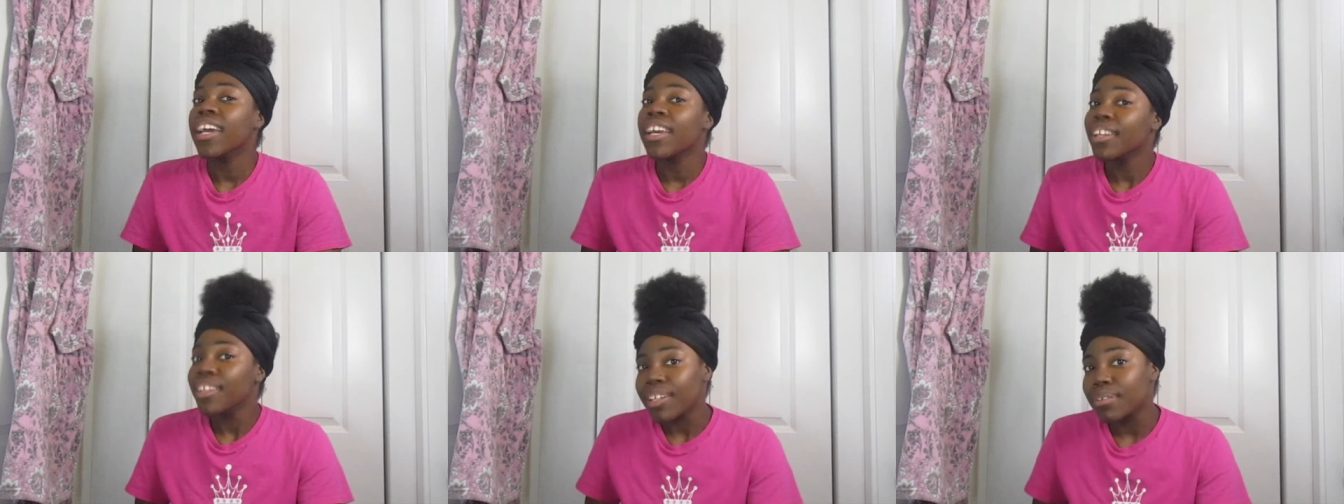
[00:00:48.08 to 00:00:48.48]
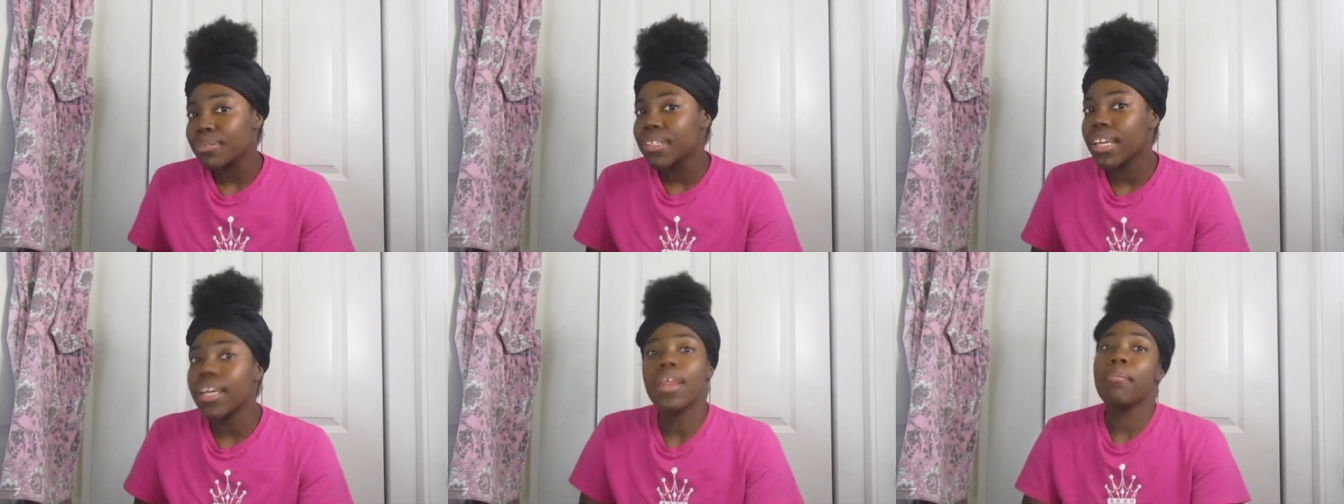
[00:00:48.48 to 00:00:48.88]
You know what I'm
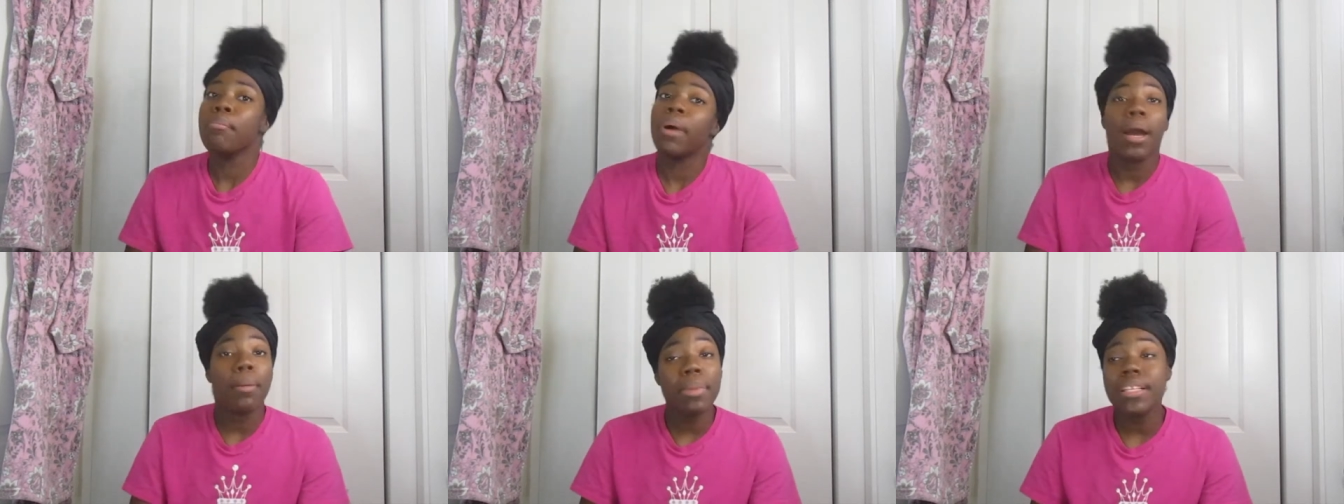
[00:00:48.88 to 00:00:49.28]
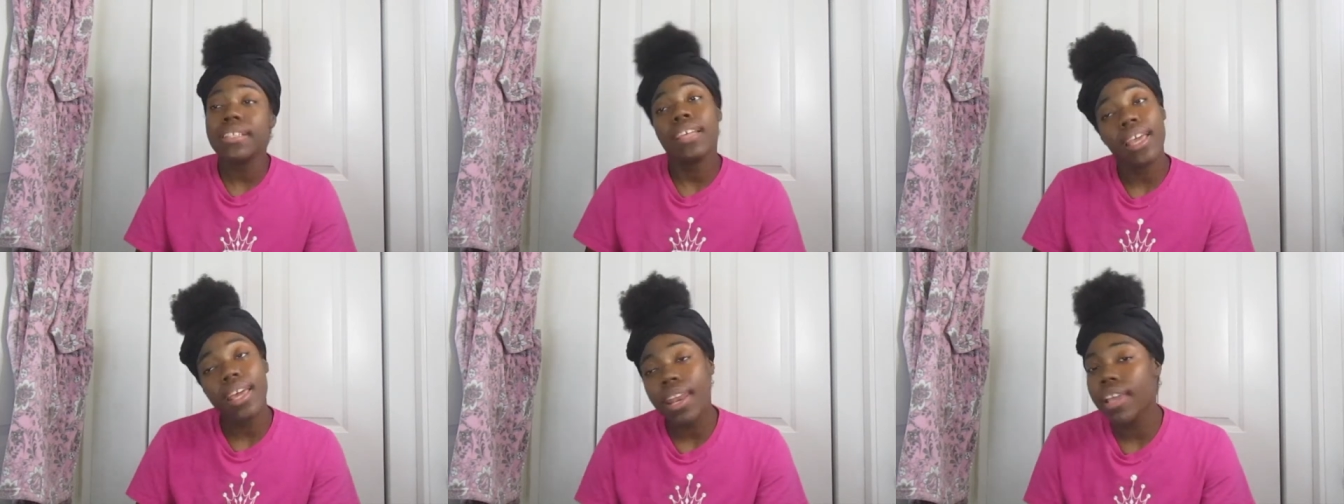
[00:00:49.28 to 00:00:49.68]
saying? And by me
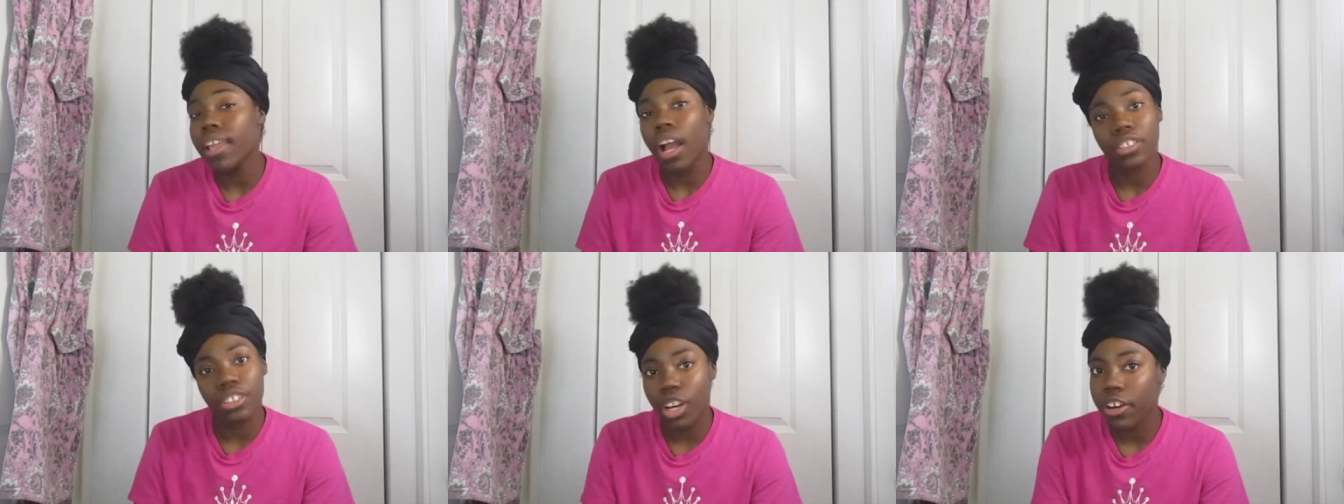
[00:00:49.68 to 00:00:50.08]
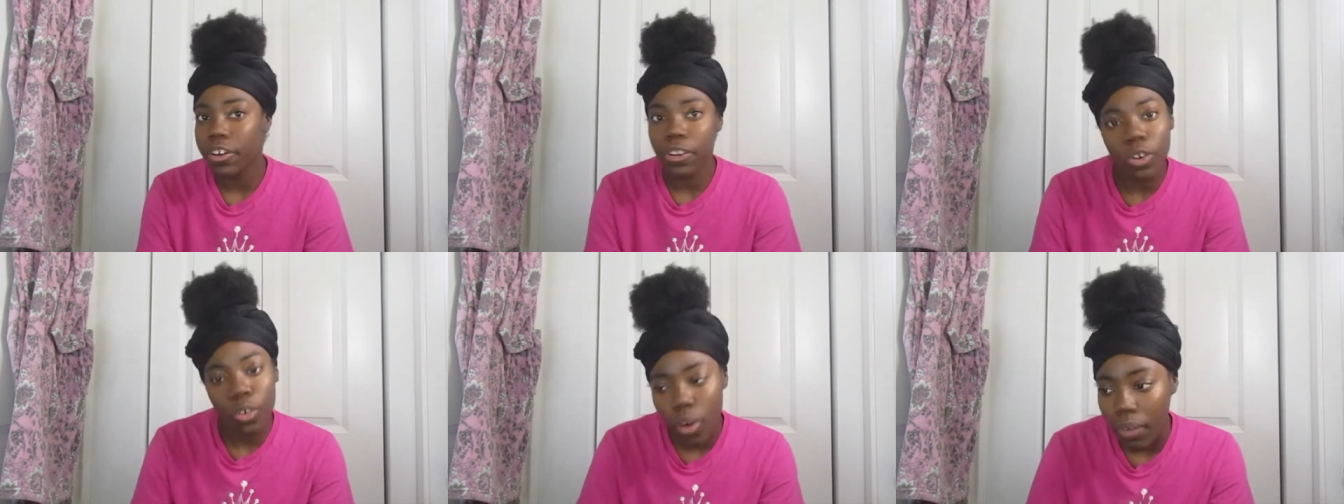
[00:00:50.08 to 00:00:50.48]
saying that, y'all should
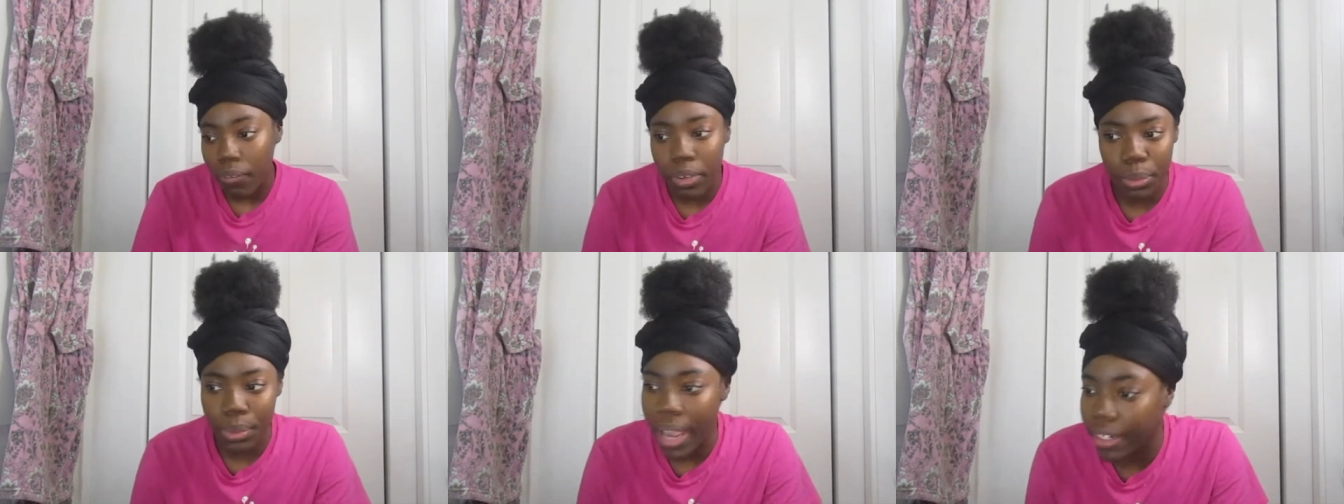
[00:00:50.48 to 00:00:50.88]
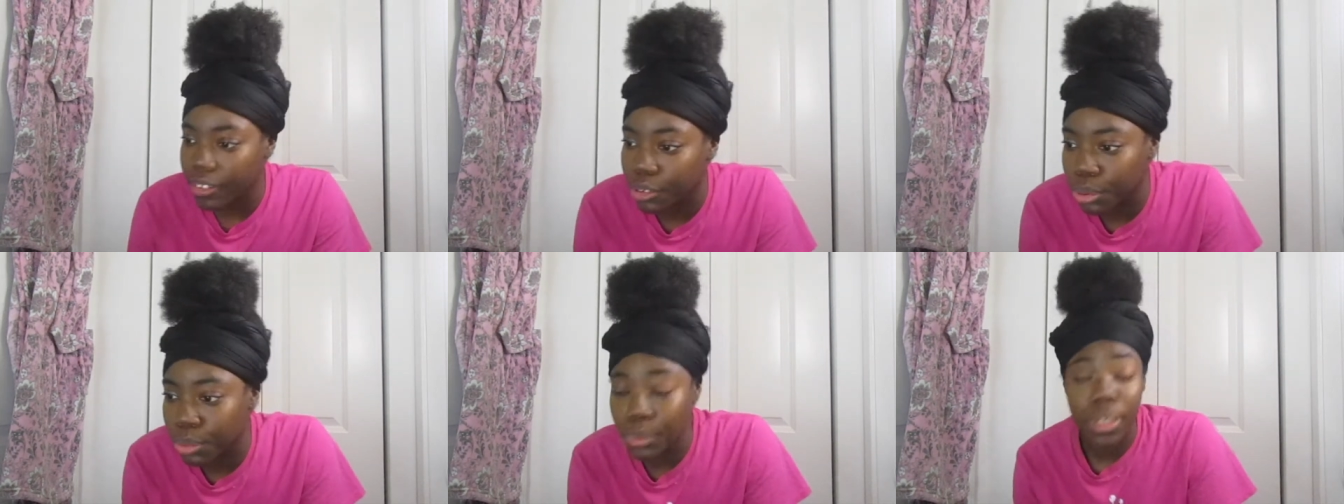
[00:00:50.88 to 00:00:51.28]
already know who I'm gonna react
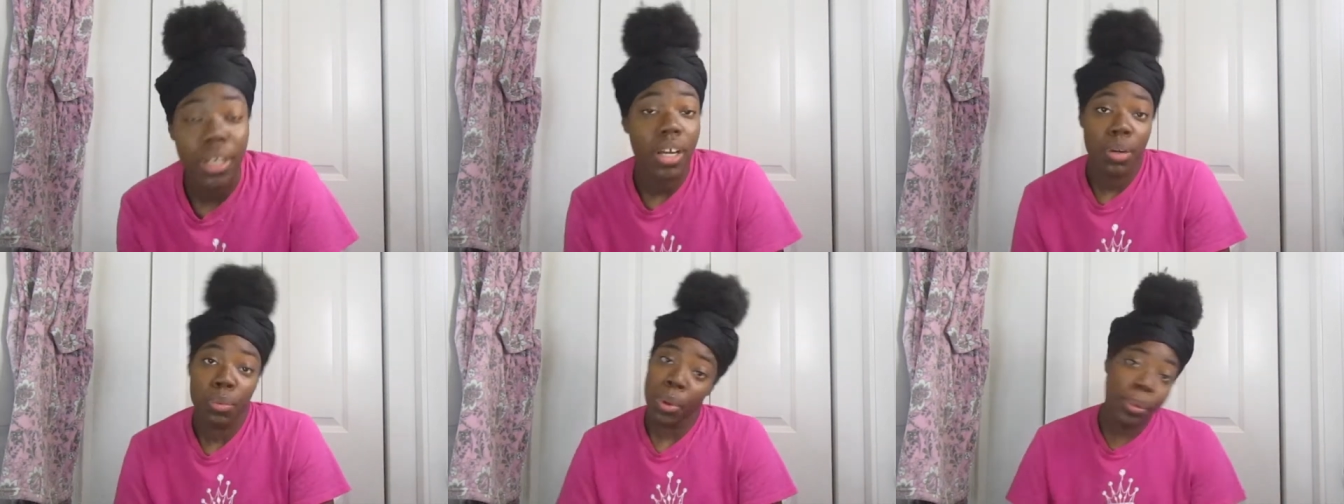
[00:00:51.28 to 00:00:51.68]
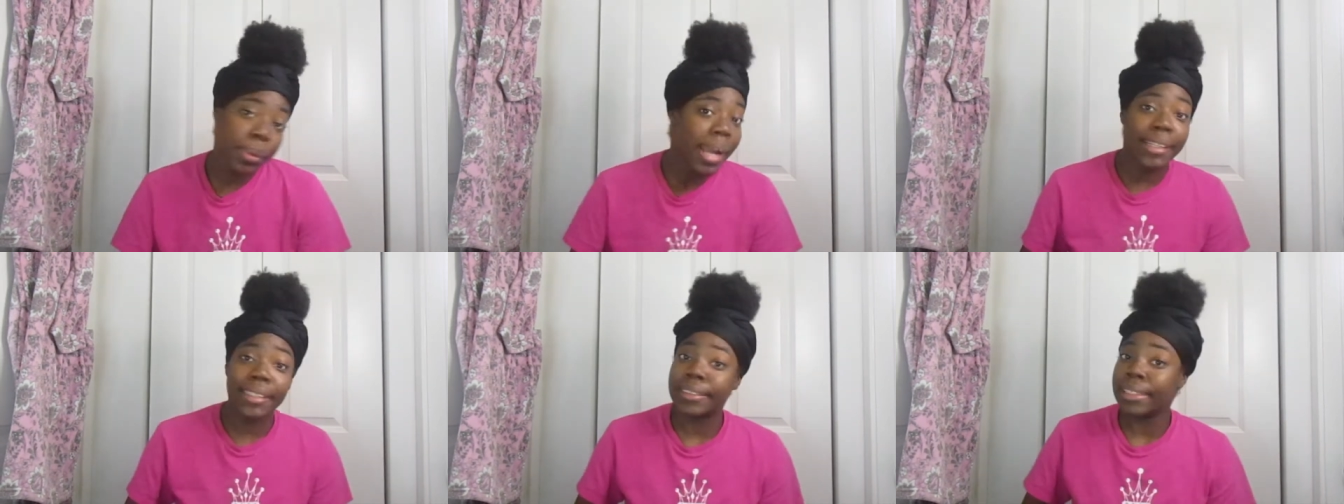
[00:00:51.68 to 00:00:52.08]
to. We
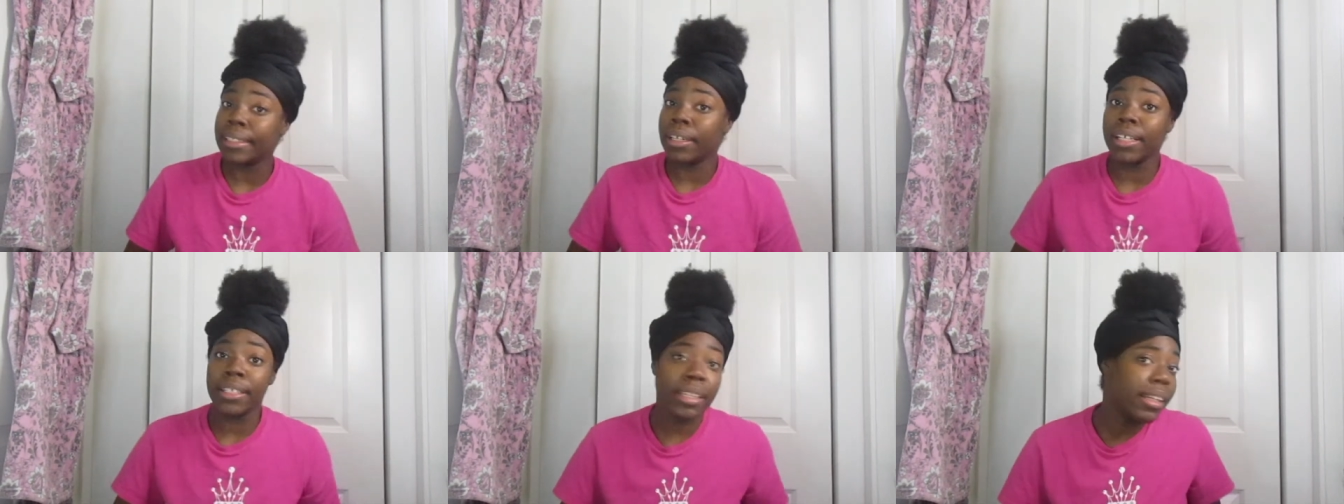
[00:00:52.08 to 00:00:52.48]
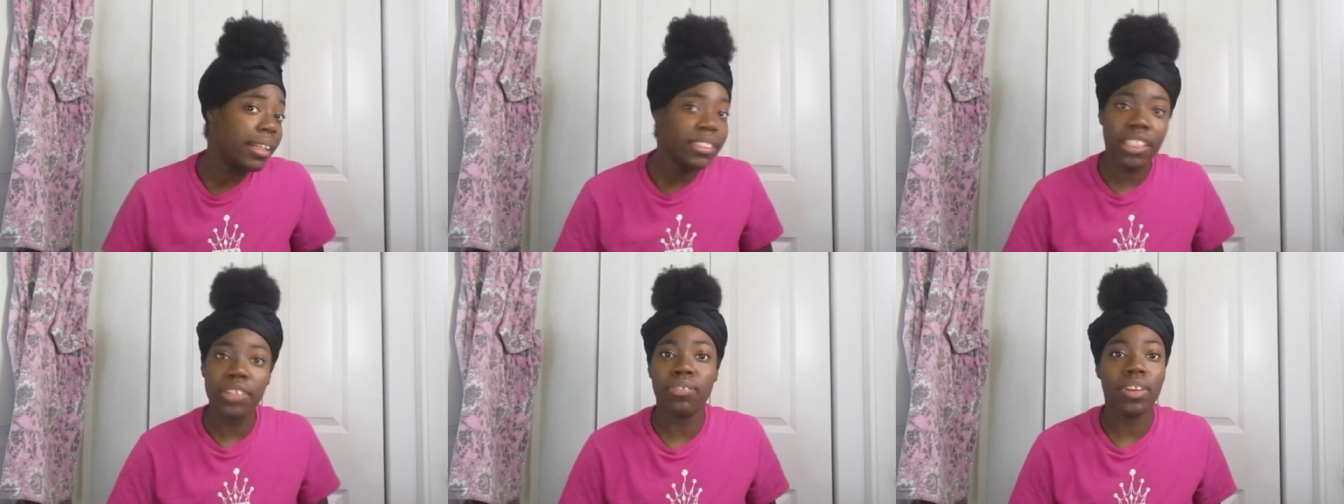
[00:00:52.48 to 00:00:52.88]
reacted to a
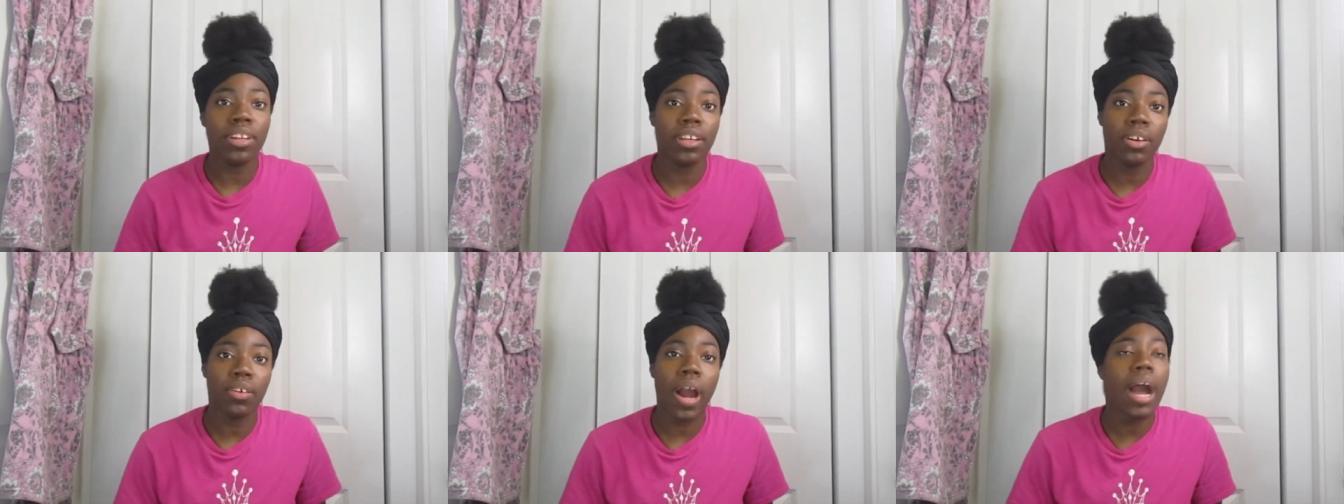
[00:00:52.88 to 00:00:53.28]
DDG video.